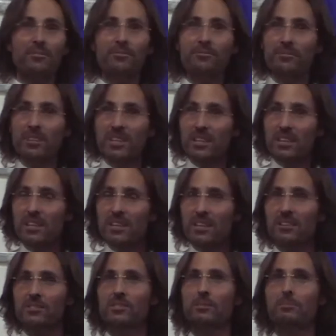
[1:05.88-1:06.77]
our
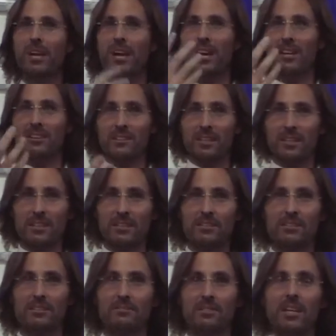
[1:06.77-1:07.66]
feelings about
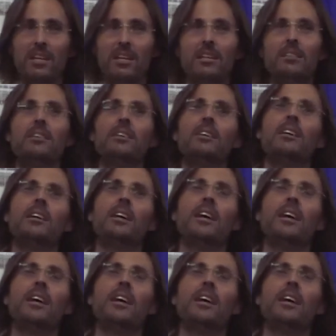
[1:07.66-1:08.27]
things, right?